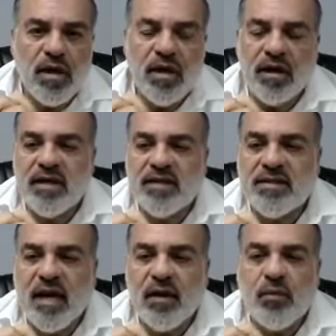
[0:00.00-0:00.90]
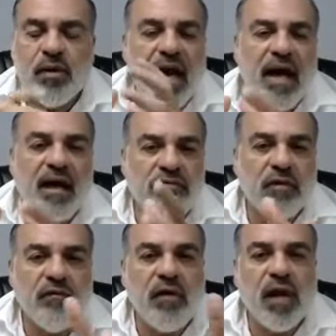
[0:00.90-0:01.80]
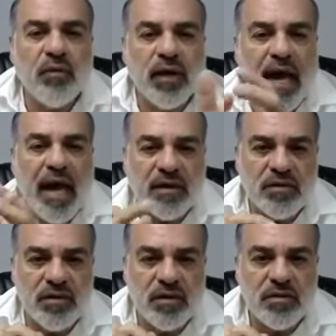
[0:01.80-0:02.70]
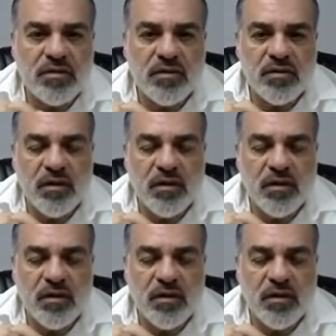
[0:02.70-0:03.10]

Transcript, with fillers: and they say, we have the following accident